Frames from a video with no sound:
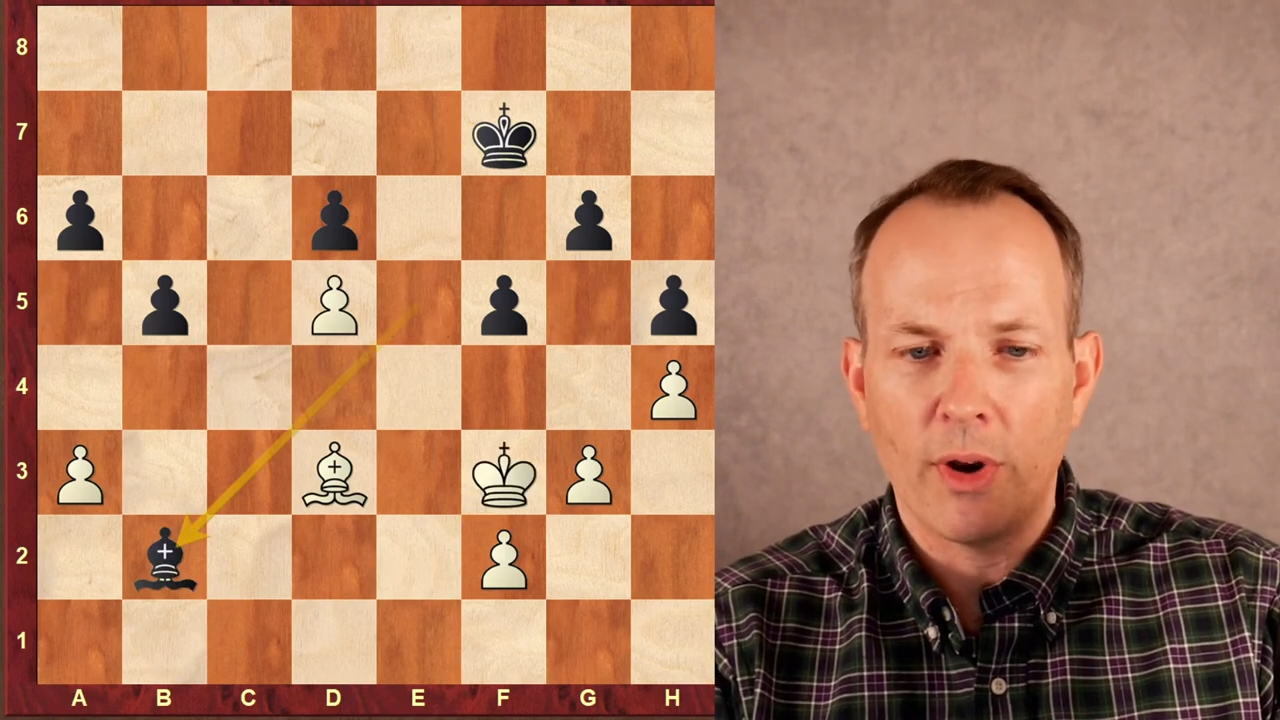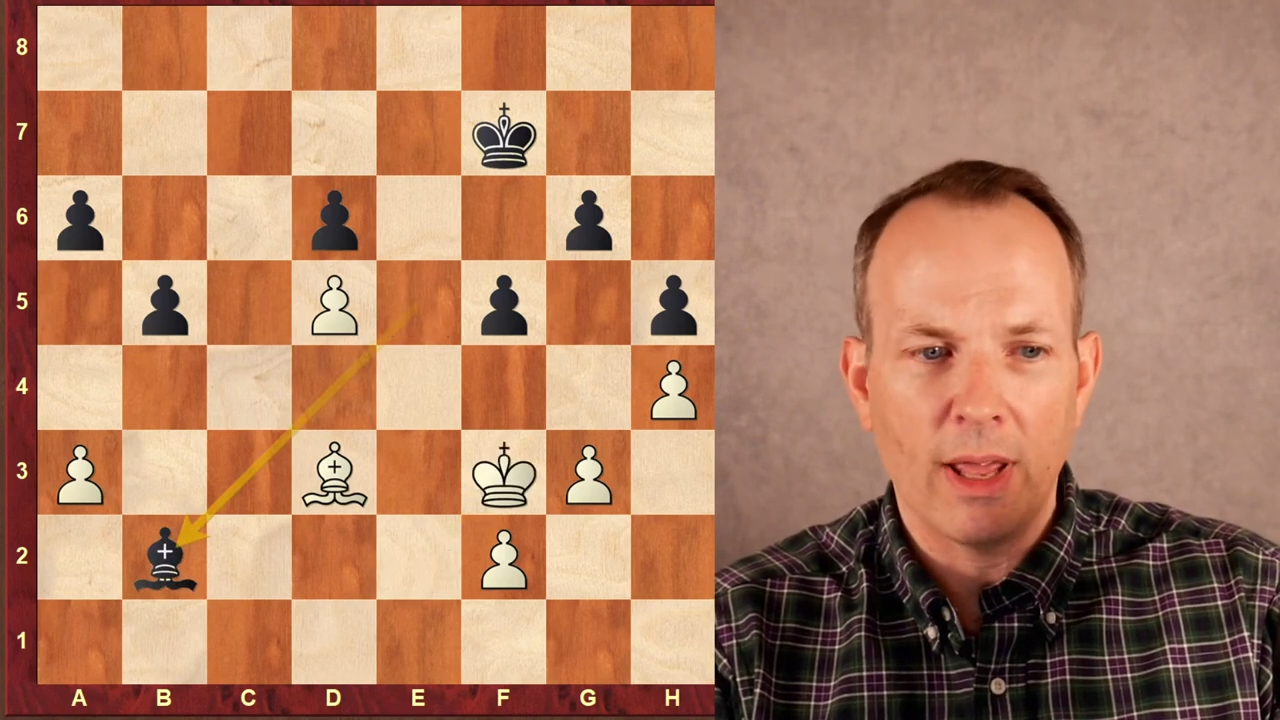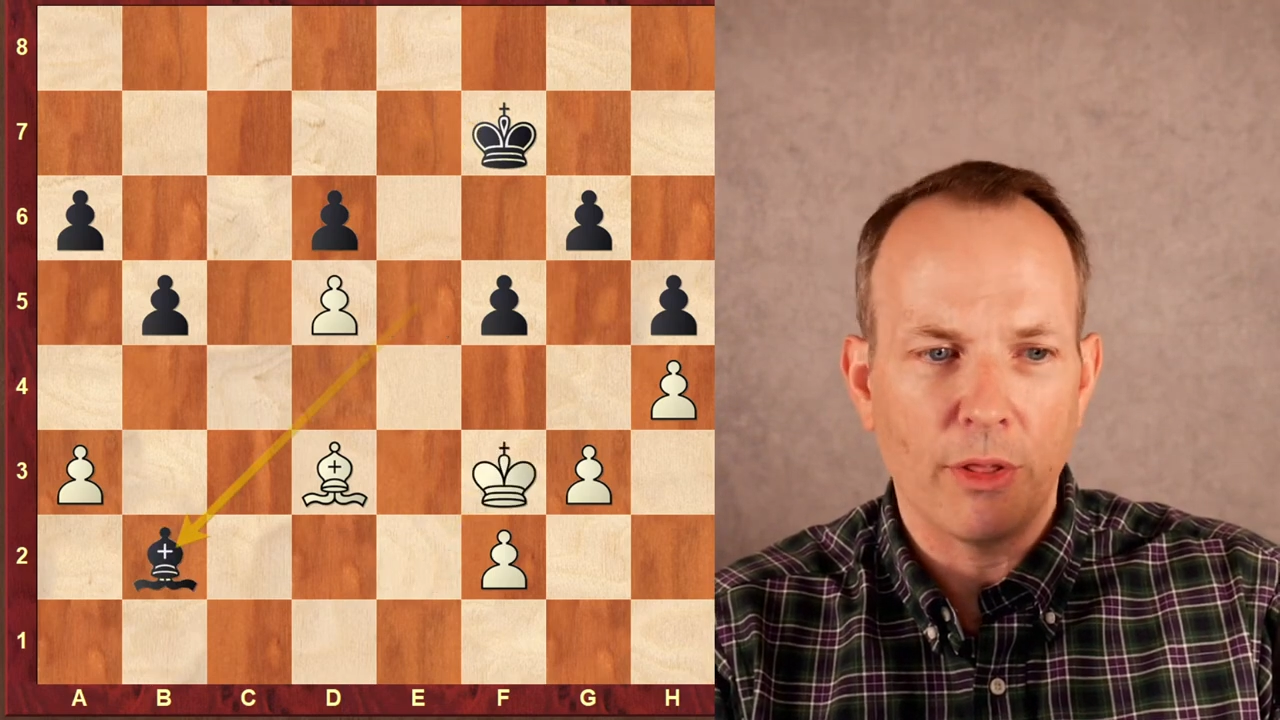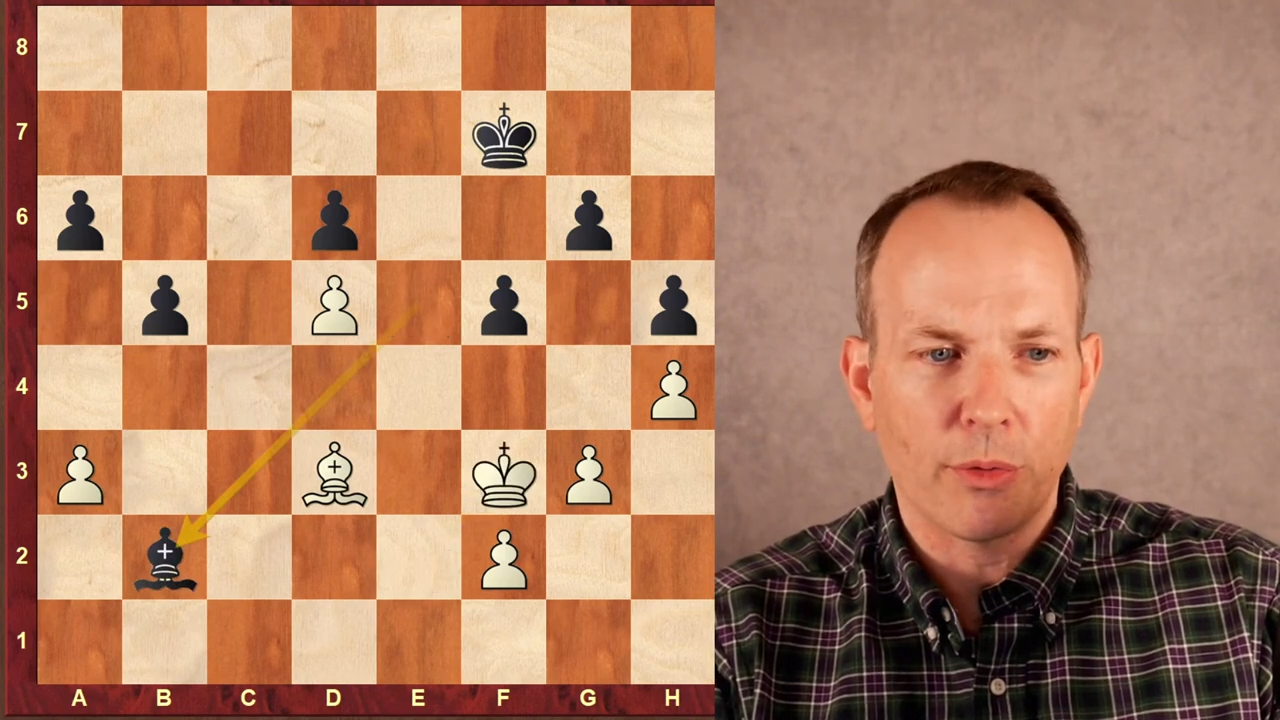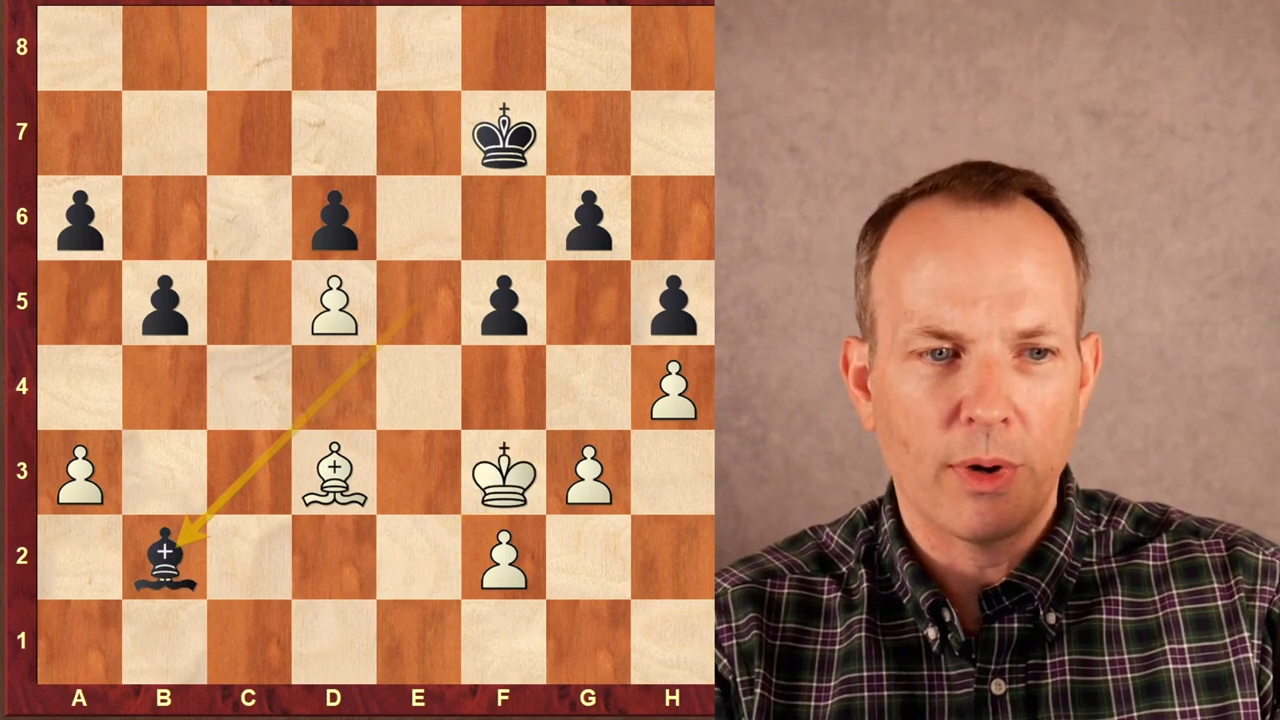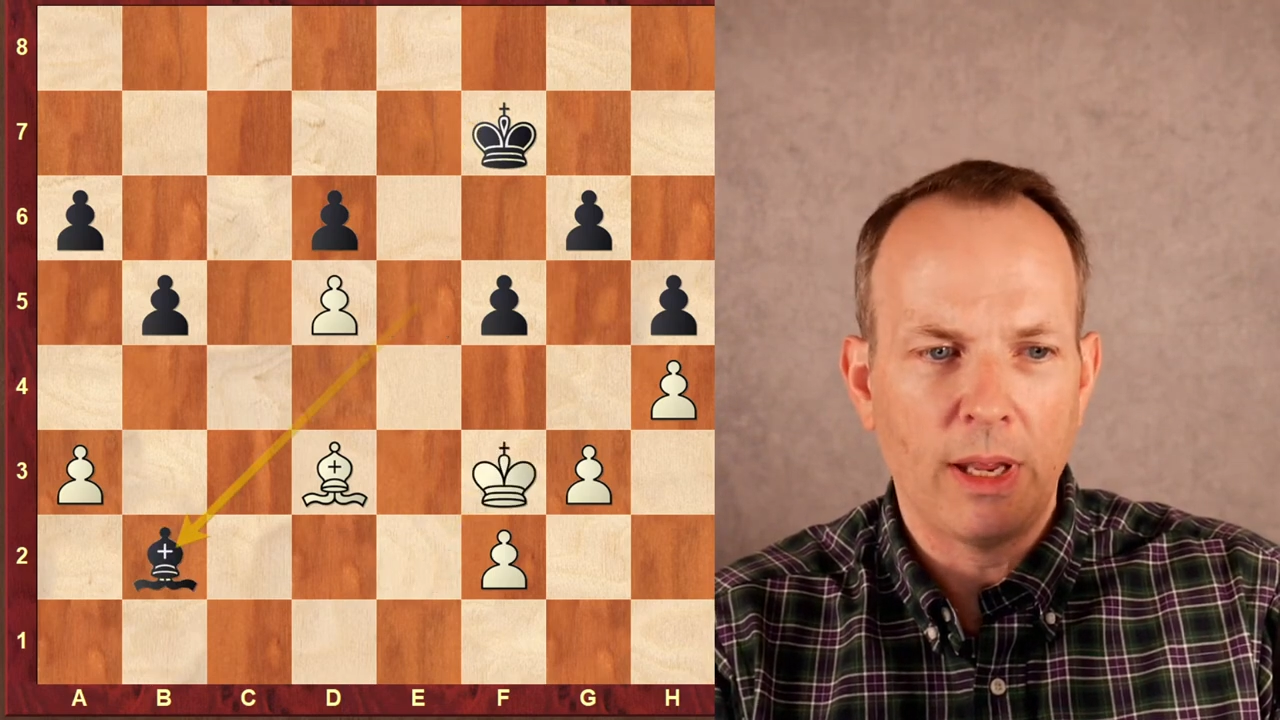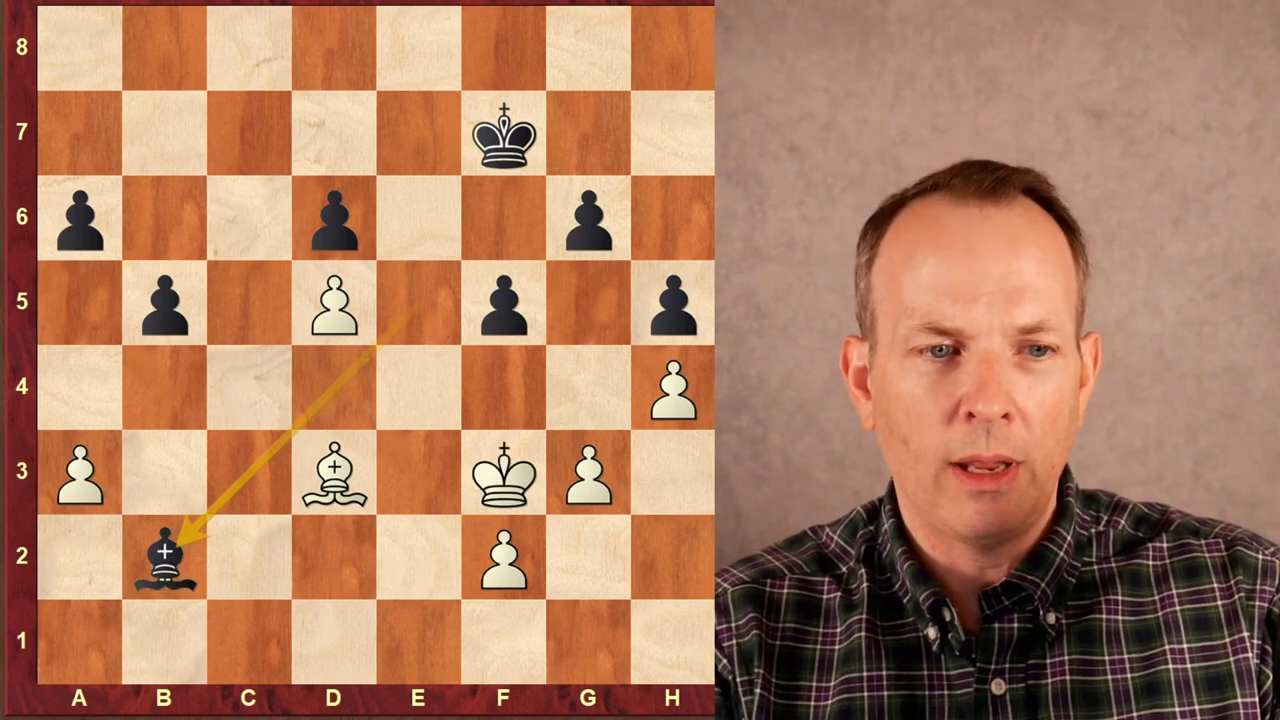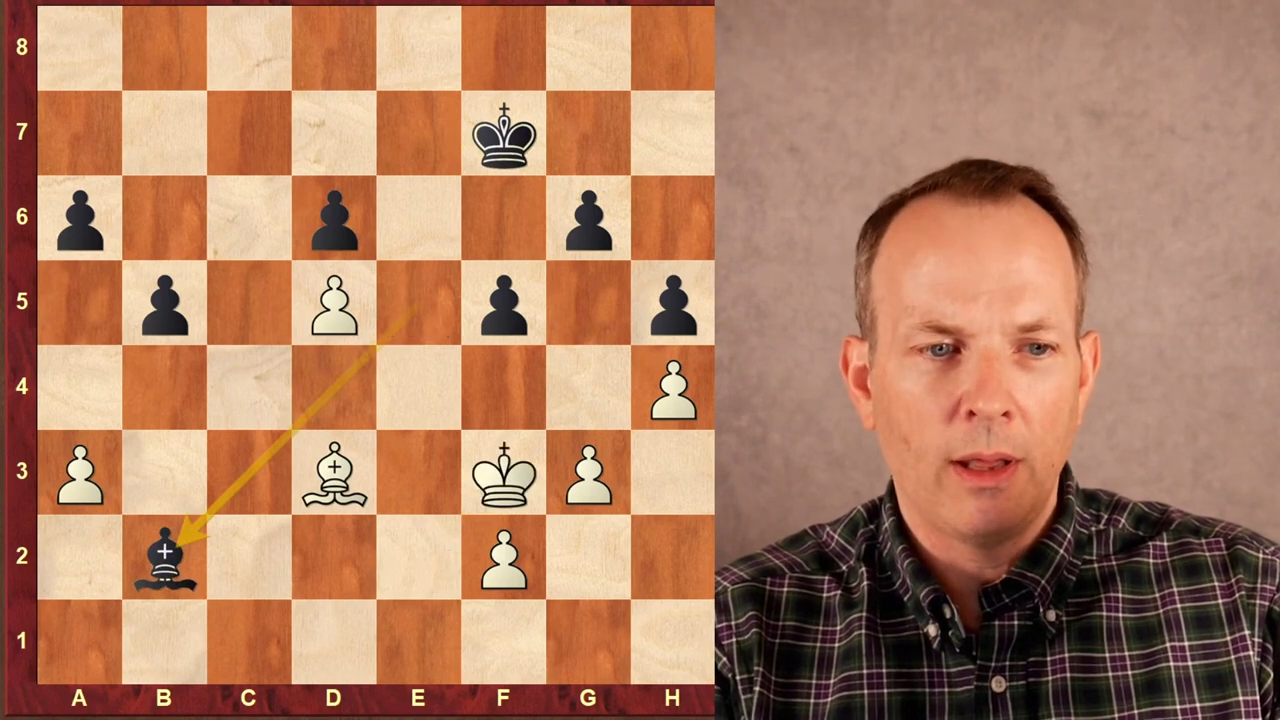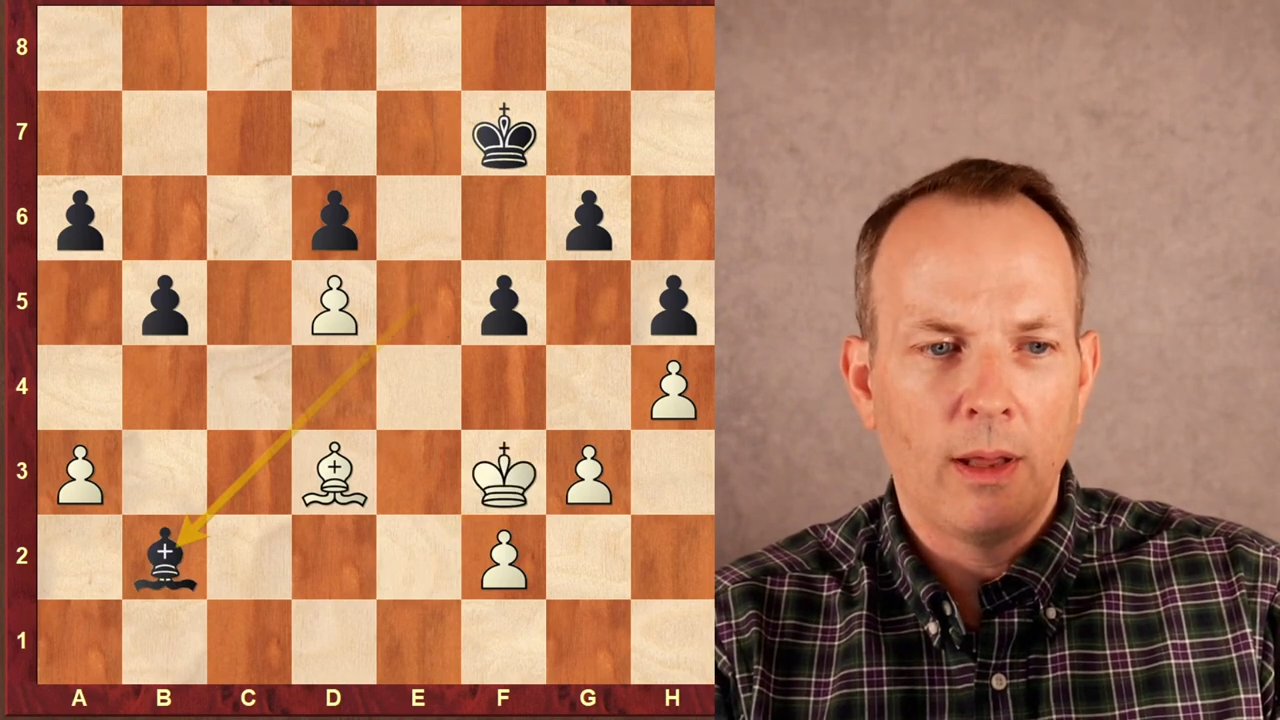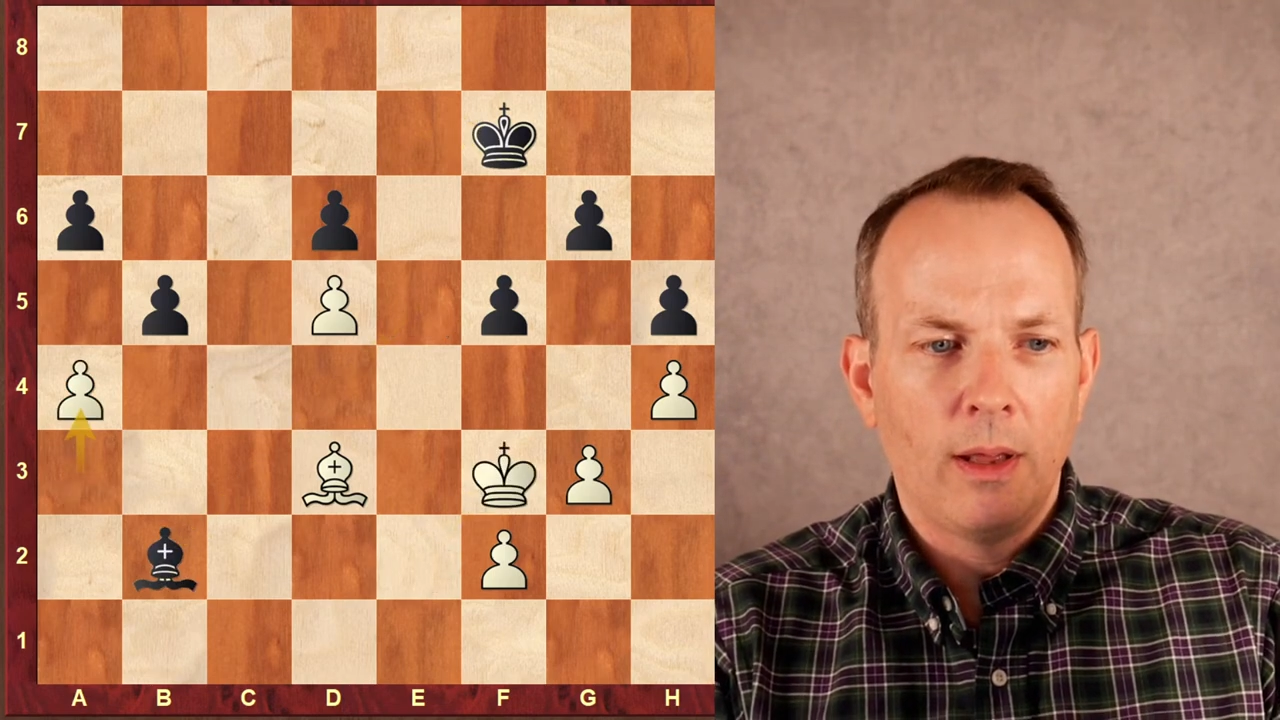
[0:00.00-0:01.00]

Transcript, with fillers: a three.